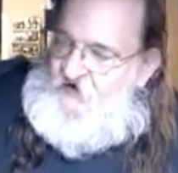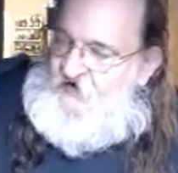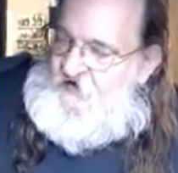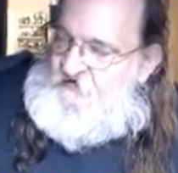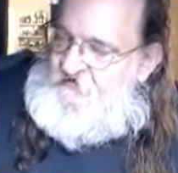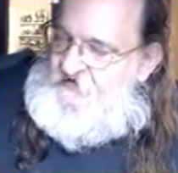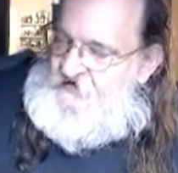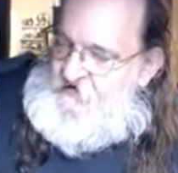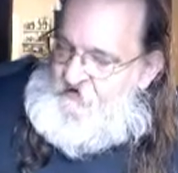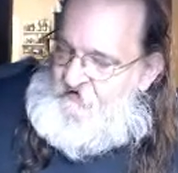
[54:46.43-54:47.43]
are
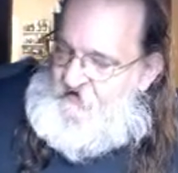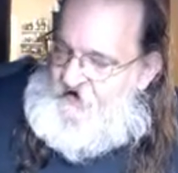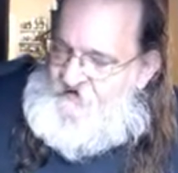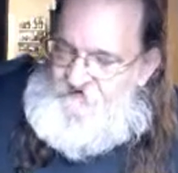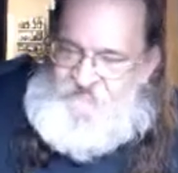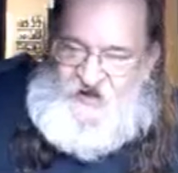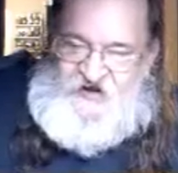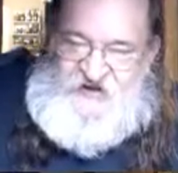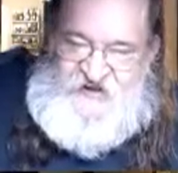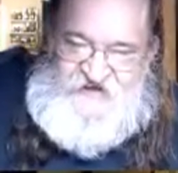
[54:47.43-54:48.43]
about
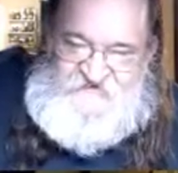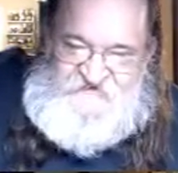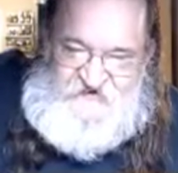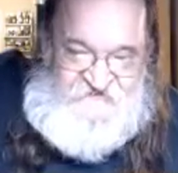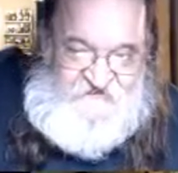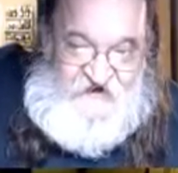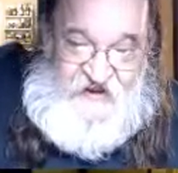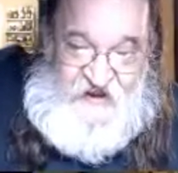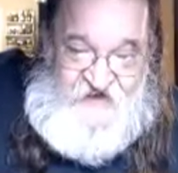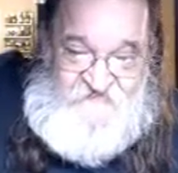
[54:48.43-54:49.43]
an inch and a
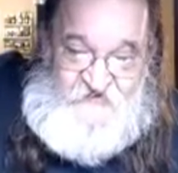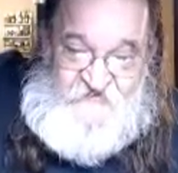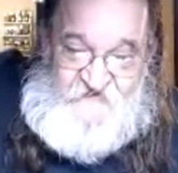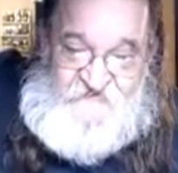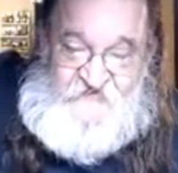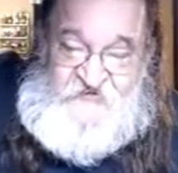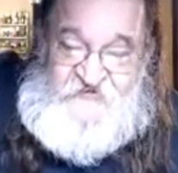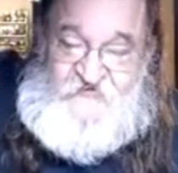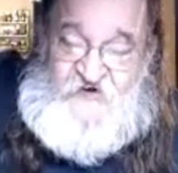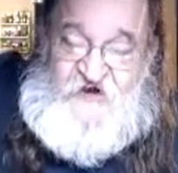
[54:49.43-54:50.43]
half when they're fully
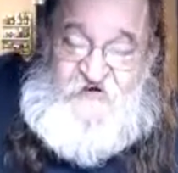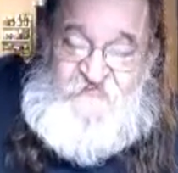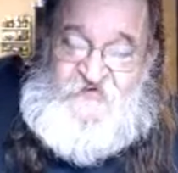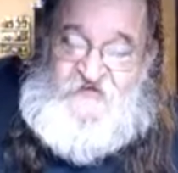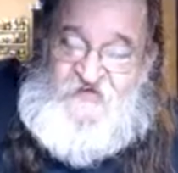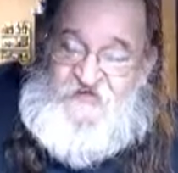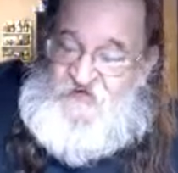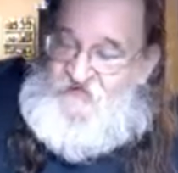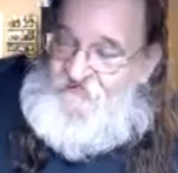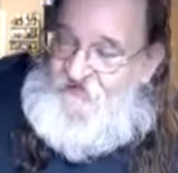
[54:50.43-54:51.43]
grown.
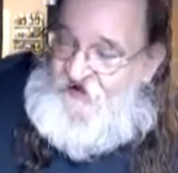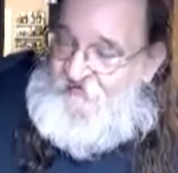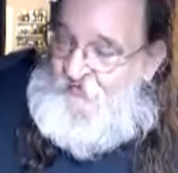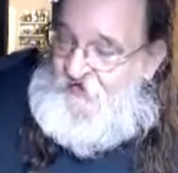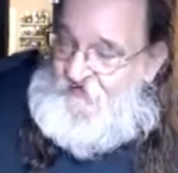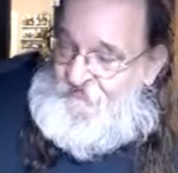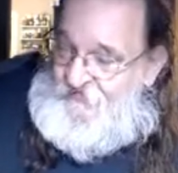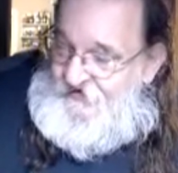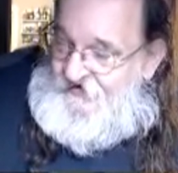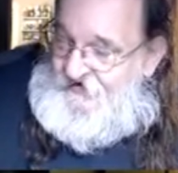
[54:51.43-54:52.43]
They
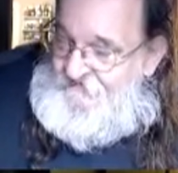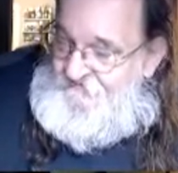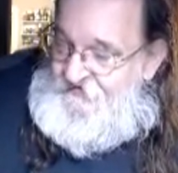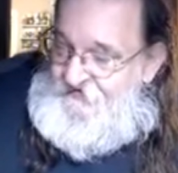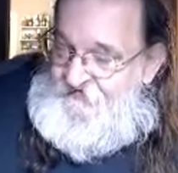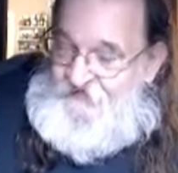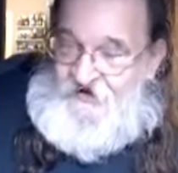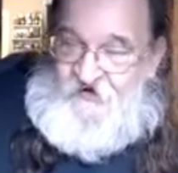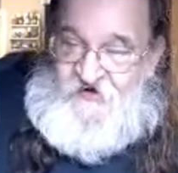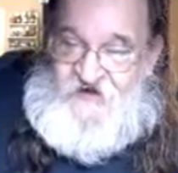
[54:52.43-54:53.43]

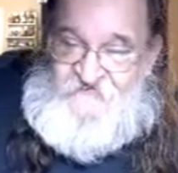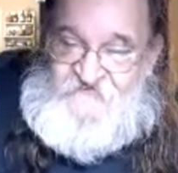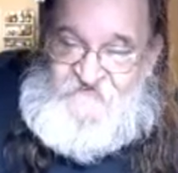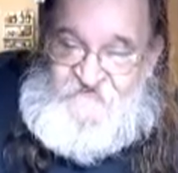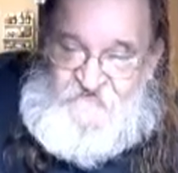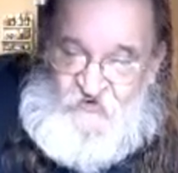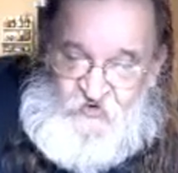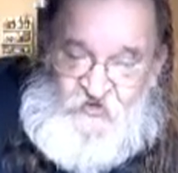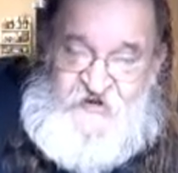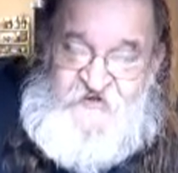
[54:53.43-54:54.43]
are a
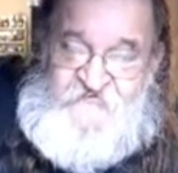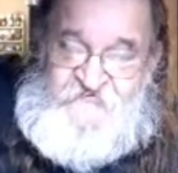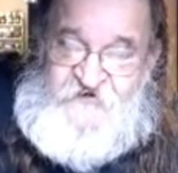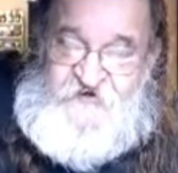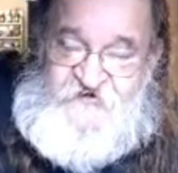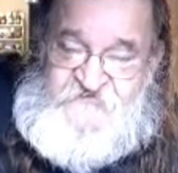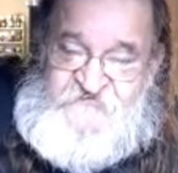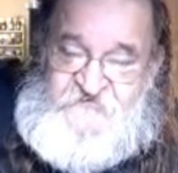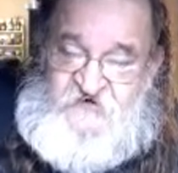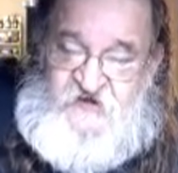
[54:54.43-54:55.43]
schooling
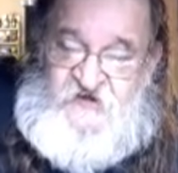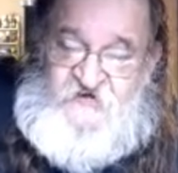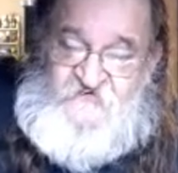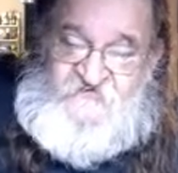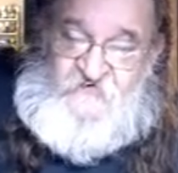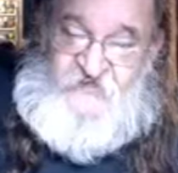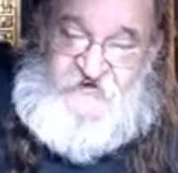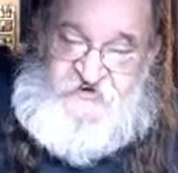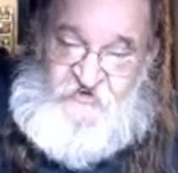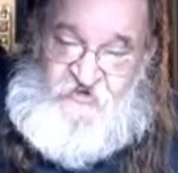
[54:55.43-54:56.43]
fish, so
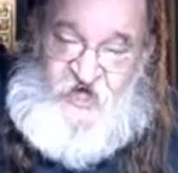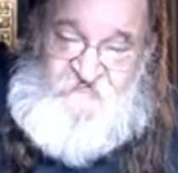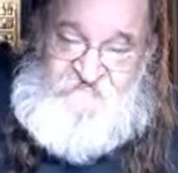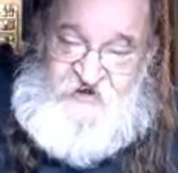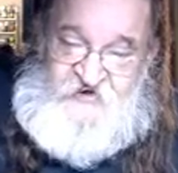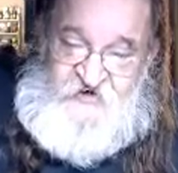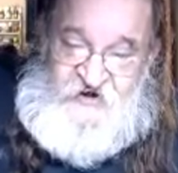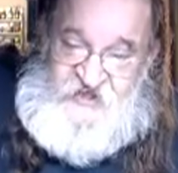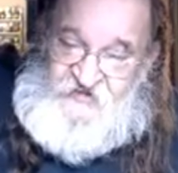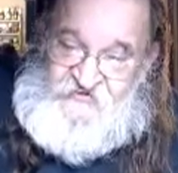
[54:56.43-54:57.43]
they do a lot better
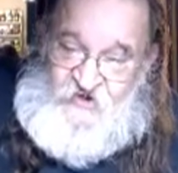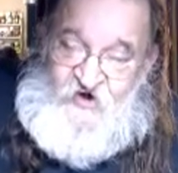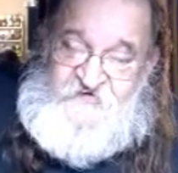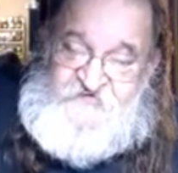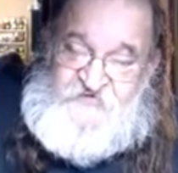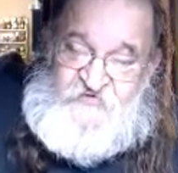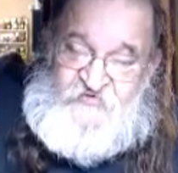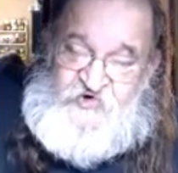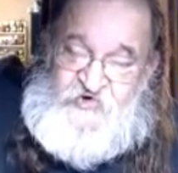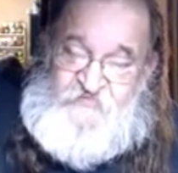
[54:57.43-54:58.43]
in a larger
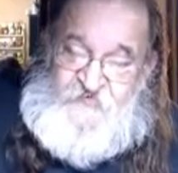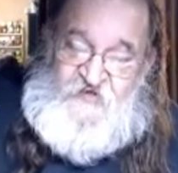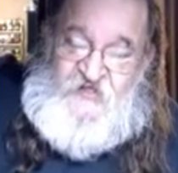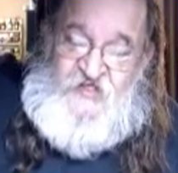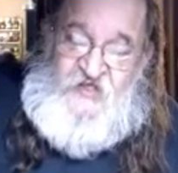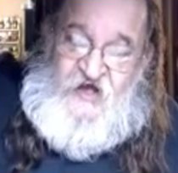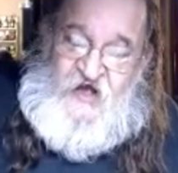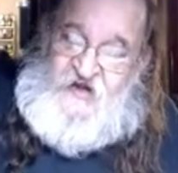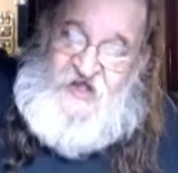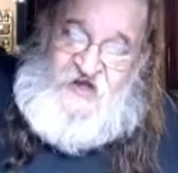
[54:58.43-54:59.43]
group.
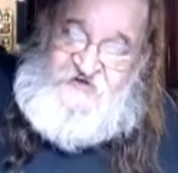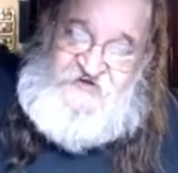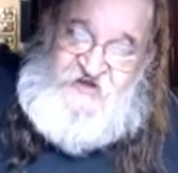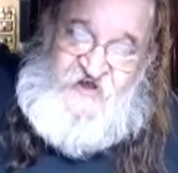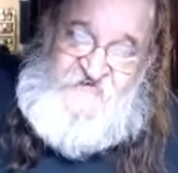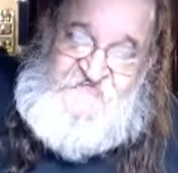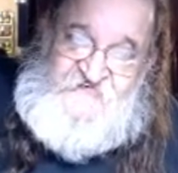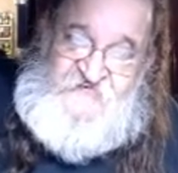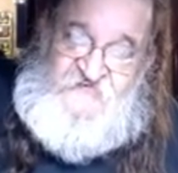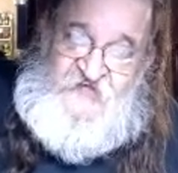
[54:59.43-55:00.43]
I got a
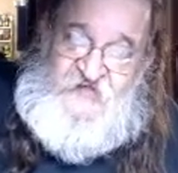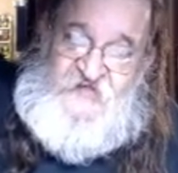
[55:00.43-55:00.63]
dozen